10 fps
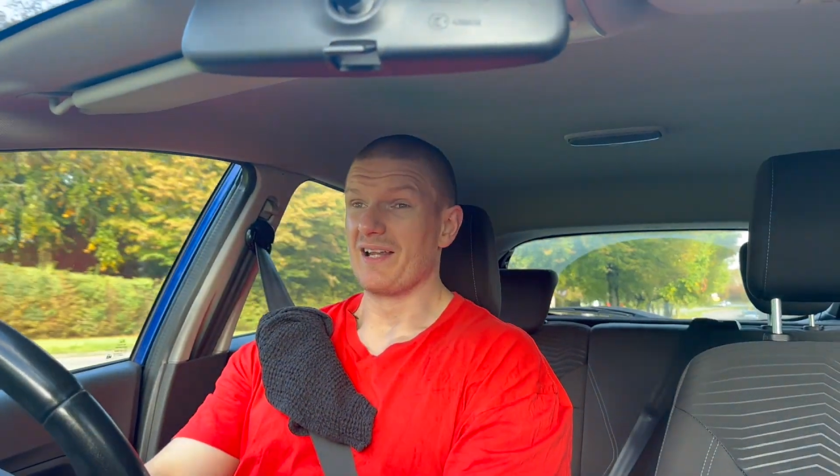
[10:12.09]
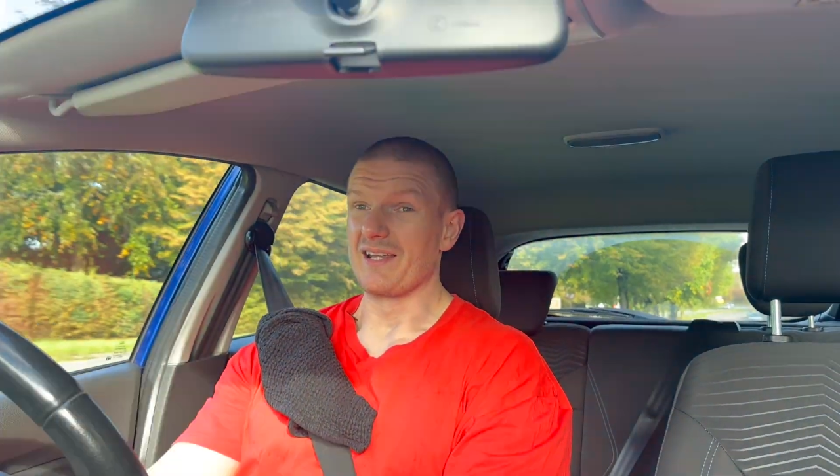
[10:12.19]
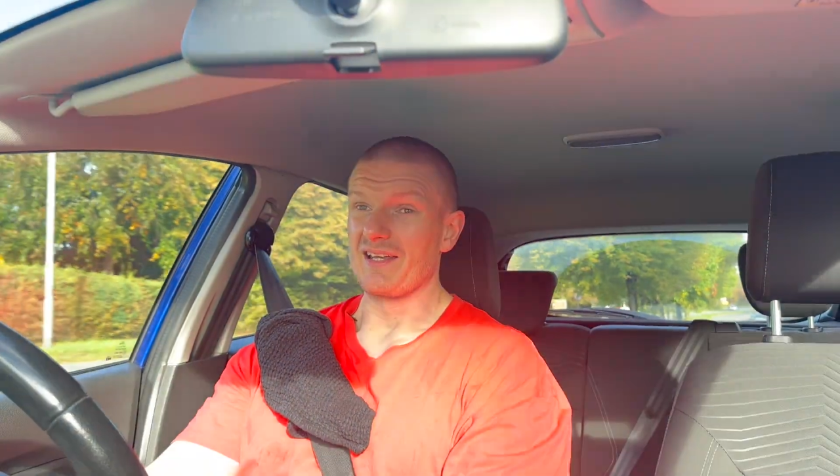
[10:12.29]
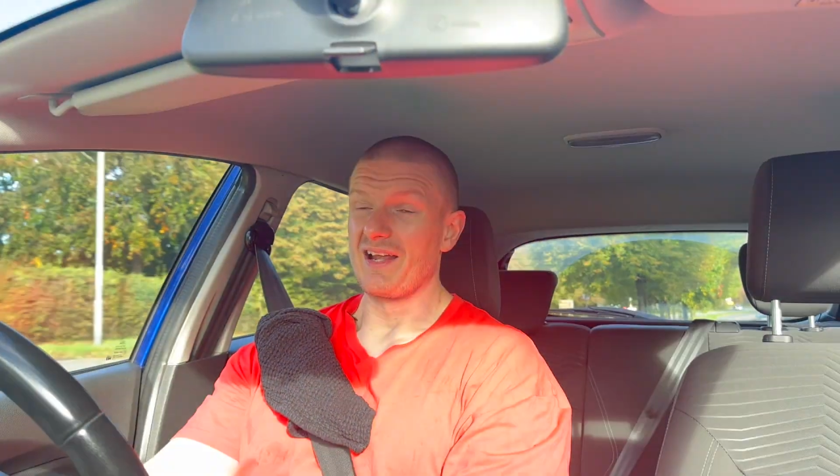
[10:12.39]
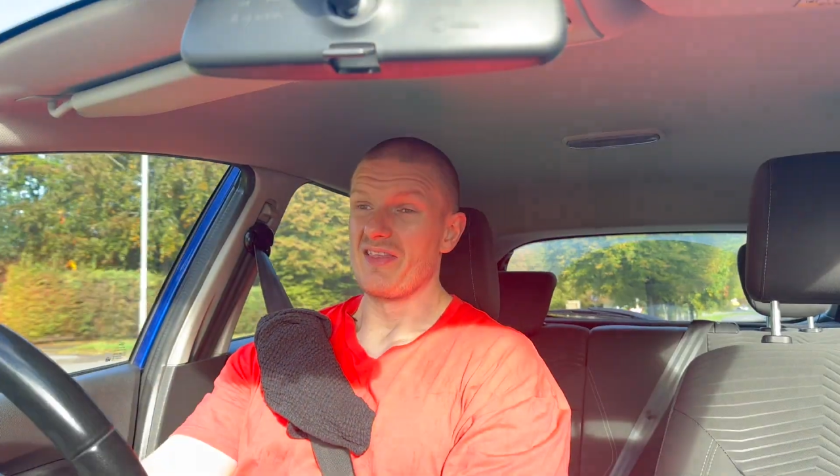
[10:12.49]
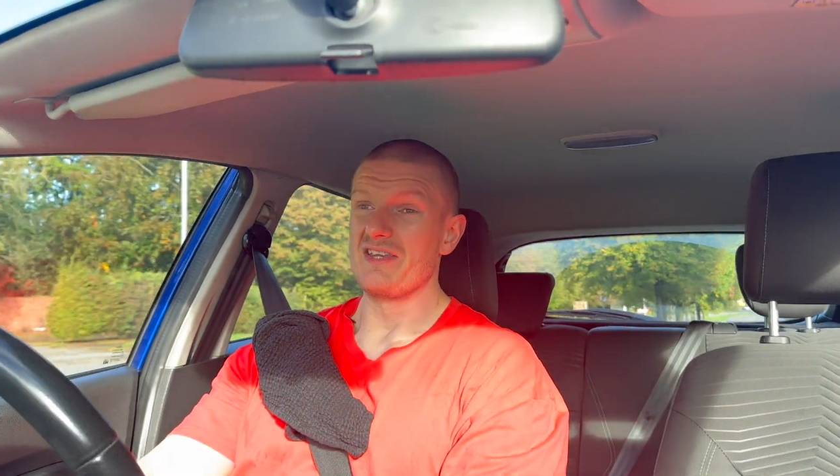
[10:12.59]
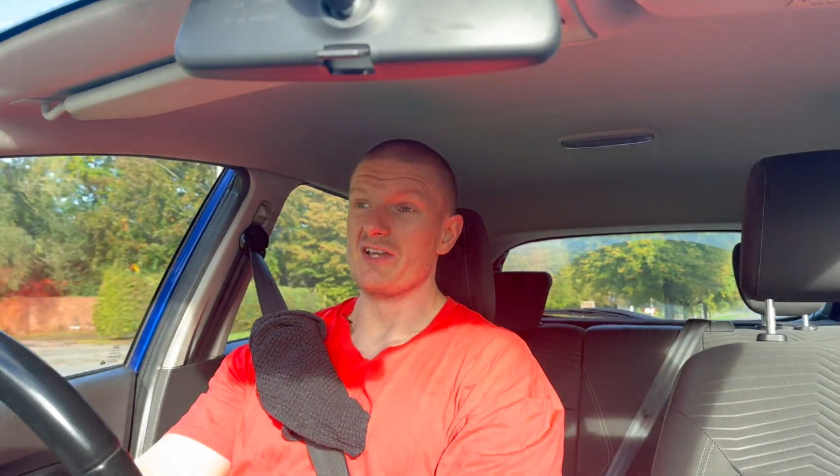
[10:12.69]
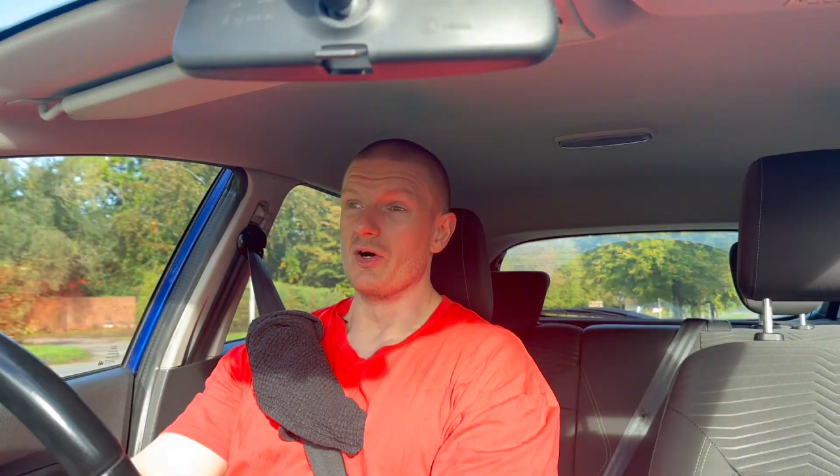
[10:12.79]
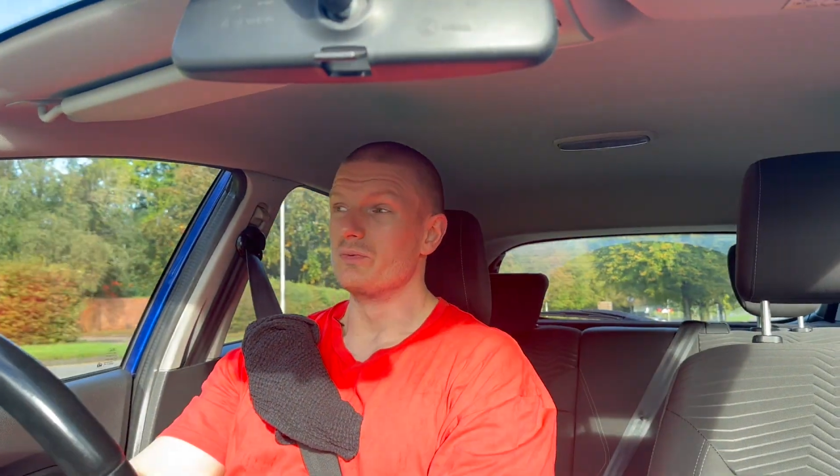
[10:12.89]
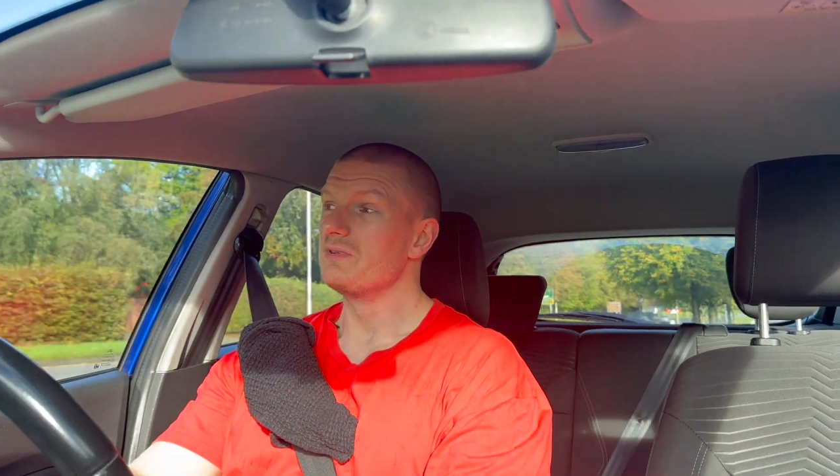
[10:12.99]
like
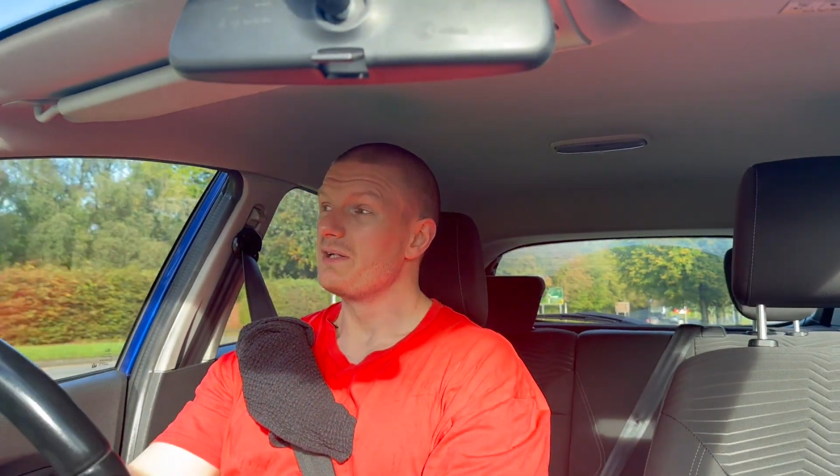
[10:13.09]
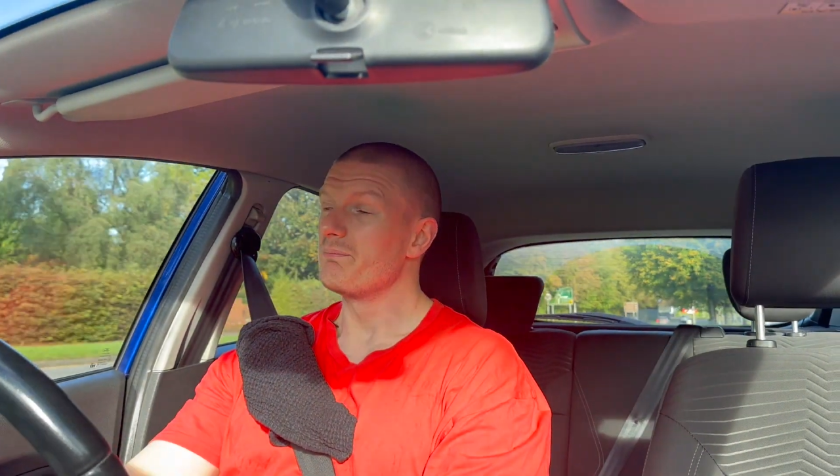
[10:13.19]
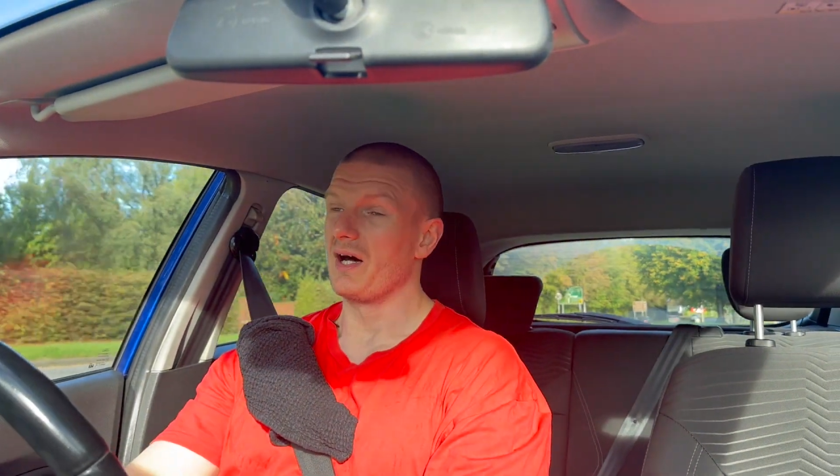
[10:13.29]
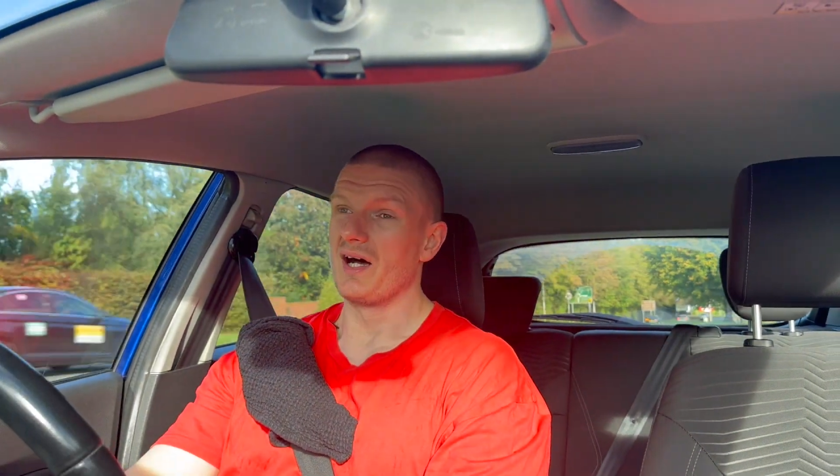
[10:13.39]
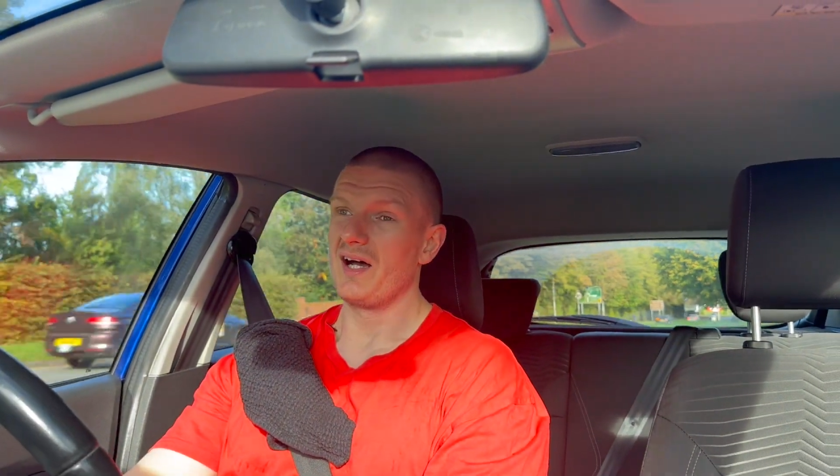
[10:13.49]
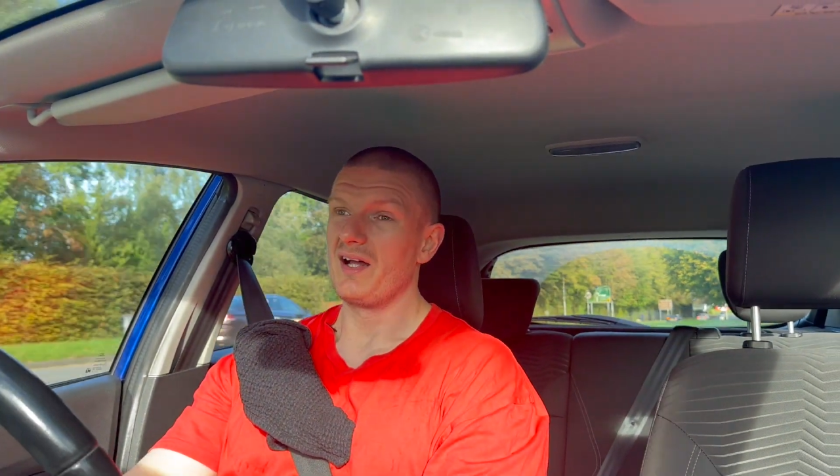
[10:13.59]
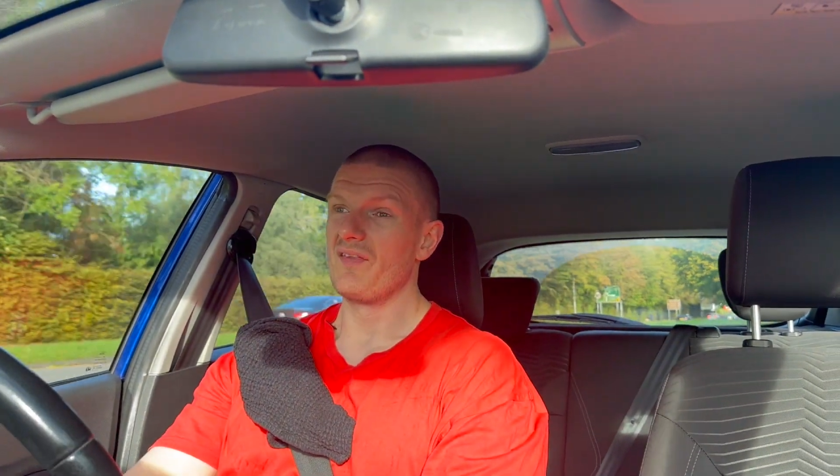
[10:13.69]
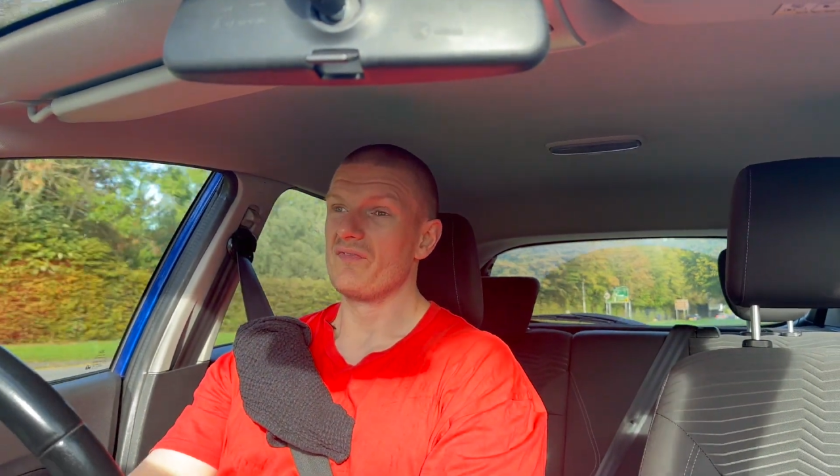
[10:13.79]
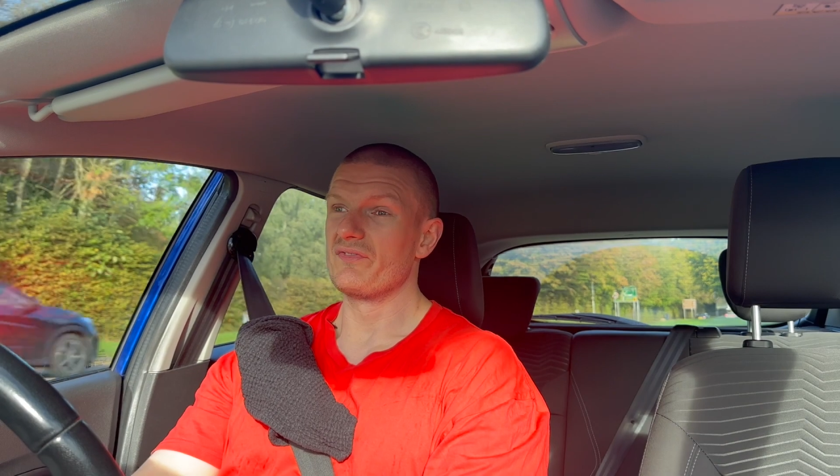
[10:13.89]
the only part,